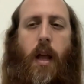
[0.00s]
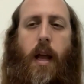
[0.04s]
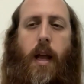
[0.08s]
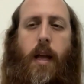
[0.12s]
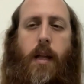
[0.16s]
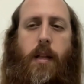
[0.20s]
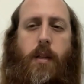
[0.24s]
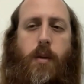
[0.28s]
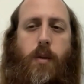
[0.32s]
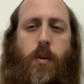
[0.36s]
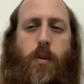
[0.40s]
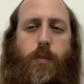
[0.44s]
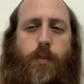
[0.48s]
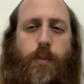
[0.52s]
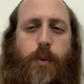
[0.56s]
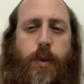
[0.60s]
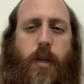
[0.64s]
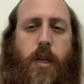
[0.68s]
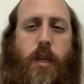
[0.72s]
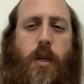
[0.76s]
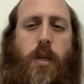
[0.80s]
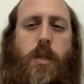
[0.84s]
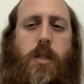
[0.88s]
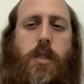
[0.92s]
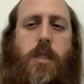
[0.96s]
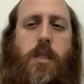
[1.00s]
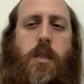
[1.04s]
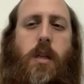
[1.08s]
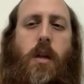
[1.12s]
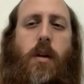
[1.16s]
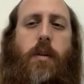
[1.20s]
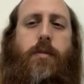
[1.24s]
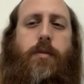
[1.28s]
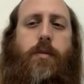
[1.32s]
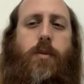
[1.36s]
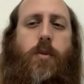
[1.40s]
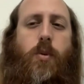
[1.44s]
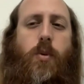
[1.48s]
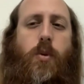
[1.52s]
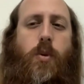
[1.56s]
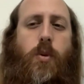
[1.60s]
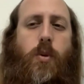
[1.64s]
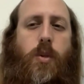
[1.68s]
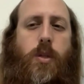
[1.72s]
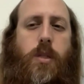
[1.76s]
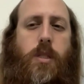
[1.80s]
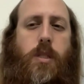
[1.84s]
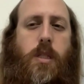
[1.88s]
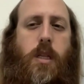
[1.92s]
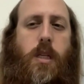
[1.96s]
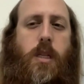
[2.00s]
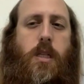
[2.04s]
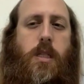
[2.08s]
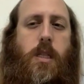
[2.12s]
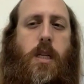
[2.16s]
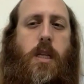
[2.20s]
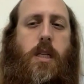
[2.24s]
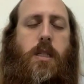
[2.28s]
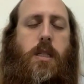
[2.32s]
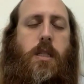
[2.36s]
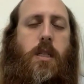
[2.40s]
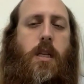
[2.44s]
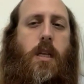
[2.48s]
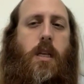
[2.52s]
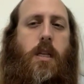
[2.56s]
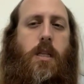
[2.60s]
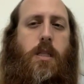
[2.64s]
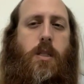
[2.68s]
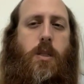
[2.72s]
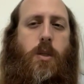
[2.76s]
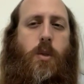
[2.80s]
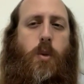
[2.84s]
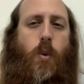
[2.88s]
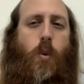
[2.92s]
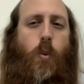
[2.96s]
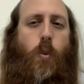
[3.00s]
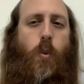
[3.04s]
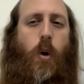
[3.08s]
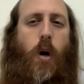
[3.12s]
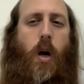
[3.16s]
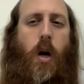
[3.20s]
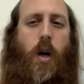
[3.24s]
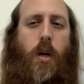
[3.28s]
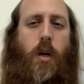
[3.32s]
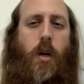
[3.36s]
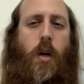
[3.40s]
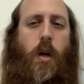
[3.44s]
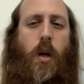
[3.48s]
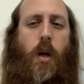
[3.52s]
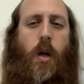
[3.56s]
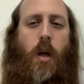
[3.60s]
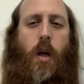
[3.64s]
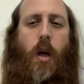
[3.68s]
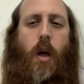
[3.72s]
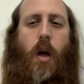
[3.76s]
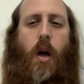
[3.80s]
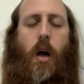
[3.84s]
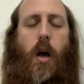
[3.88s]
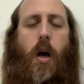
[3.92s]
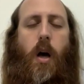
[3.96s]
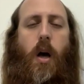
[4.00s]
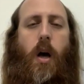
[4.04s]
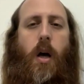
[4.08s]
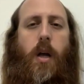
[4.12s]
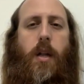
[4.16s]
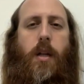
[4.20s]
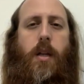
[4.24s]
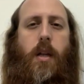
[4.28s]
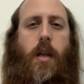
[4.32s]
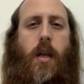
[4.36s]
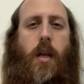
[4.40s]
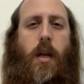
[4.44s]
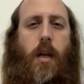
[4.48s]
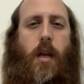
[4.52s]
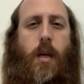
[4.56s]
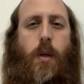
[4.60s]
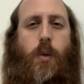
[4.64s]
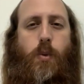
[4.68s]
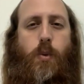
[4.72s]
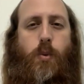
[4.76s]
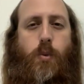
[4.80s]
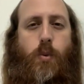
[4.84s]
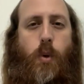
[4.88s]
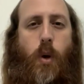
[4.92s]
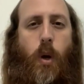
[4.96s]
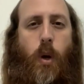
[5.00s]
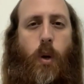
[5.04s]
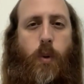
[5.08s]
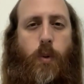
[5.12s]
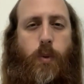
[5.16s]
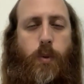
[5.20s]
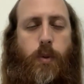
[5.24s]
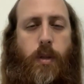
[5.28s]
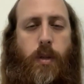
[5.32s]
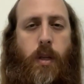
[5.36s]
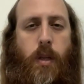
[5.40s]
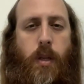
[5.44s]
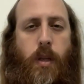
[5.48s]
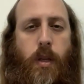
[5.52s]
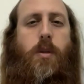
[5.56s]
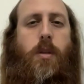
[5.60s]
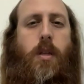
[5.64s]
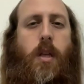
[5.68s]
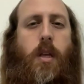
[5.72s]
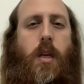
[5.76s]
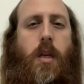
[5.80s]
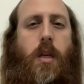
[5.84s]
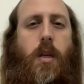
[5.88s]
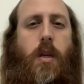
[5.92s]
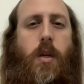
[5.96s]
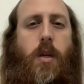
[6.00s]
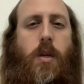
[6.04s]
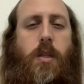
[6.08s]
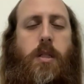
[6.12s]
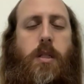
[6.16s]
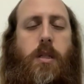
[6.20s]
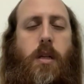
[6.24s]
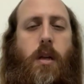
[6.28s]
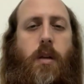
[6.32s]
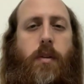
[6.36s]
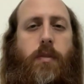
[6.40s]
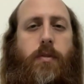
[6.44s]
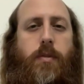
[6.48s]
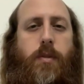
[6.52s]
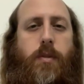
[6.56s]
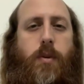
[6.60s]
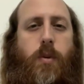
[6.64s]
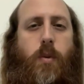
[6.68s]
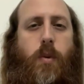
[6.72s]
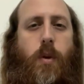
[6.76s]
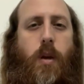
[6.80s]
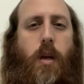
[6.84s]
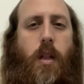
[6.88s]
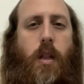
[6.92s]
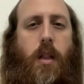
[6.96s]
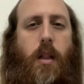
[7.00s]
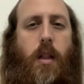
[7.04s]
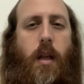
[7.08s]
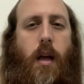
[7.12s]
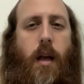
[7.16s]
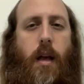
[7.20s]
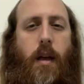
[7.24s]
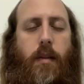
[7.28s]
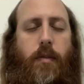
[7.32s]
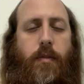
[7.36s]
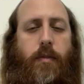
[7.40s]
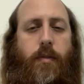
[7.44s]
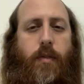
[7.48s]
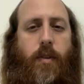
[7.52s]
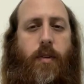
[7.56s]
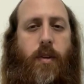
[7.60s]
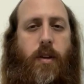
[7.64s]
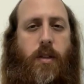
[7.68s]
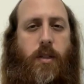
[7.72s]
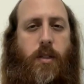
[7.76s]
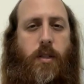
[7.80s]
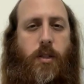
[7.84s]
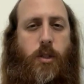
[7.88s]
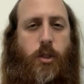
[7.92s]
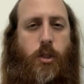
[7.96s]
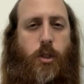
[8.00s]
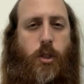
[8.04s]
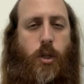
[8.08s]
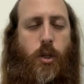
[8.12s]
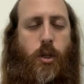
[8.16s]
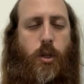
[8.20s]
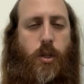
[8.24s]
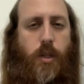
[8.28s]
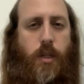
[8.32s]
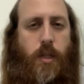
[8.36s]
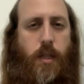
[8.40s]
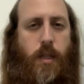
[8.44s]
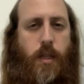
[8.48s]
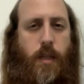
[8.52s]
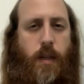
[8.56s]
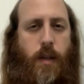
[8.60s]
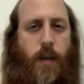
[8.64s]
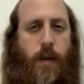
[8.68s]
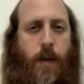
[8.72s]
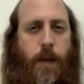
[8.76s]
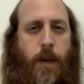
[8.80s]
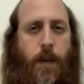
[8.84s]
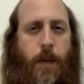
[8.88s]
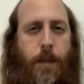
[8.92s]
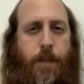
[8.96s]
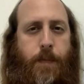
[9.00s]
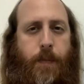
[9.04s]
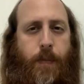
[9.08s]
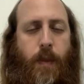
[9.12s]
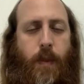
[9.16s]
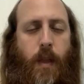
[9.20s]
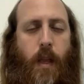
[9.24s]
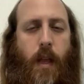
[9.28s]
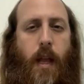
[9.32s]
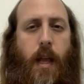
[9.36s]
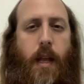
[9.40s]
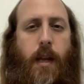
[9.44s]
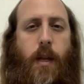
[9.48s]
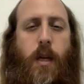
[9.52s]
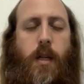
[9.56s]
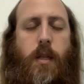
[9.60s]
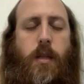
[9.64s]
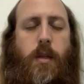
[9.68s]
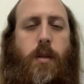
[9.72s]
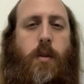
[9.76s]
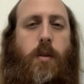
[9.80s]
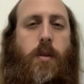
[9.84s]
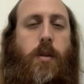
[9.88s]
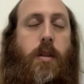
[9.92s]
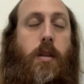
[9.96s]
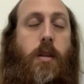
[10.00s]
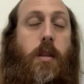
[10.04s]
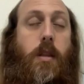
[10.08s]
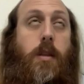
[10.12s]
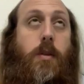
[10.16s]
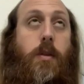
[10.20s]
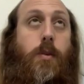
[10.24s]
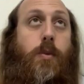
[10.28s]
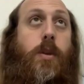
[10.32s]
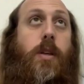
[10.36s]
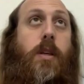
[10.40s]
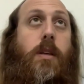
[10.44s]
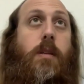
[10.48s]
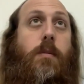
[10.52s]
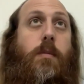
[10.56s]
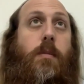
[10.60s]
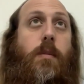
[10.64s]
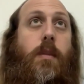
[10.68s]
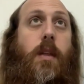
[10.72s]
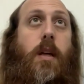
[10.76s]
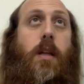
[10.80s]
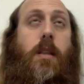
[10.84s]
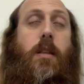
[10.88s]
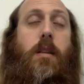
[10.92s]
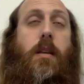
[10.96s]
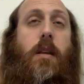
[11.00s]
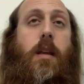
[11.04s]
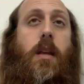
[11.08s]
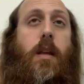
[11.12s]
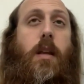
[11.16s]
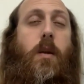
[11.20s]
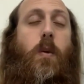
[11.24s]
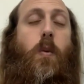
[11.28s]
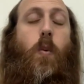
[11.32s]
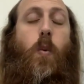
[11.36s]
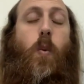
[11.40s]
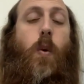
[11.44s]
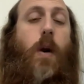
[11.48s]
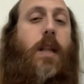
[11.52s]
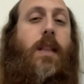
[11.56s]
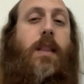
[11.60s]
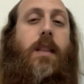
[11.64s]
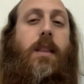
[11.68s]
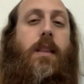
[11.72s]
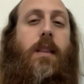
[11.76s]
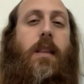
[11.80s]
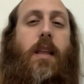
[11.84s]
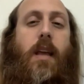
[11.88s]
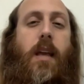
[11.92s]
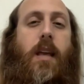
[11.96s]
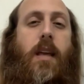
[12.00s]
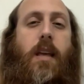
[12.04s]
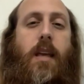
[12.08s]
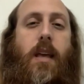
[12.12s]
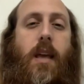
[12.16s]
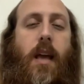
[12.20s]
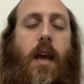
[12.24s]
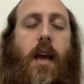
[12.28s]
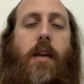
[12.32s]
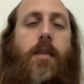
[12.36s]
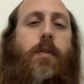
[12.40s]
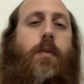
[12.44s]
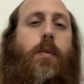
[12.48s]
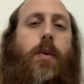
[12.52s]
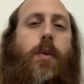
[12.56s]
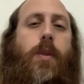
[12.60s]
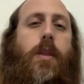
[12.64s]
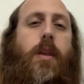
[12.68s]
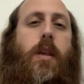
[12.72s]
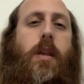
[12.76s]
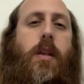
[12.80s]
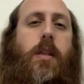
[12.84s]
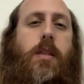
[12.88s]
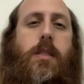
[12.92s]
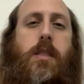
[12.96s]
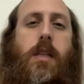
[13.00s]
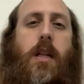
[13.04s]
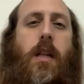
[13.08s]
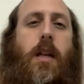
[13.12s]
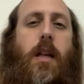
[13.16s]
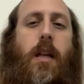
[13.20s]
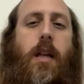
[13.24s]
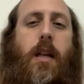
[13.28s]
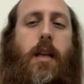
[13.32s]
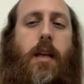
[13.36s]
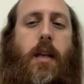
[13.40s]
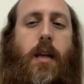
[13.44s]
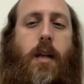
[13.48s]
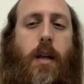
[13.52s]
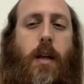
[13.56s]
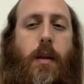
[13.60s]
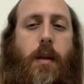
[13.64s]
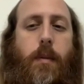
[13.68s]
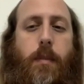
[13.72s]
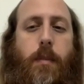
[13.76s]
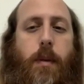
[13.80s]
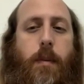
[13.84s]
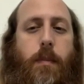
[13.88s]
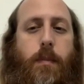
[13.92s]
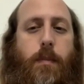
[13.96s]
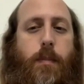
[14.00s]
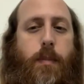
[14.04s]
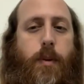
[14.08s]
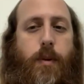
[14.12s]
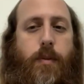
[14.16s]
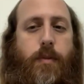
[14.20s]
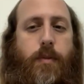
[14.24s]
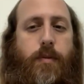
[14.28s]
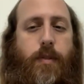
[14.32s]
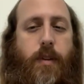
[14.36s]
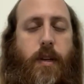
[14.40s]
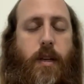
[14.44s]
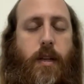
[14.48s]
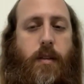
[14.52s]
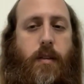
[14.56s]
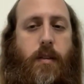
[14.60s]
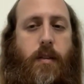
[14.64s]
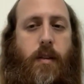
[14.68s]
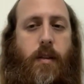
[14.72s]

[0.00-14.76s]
And to bring yourself to your success is to walk on a road, is to take yourself to a life journey and not to dream that in one day everything's suddenly going to be perfect.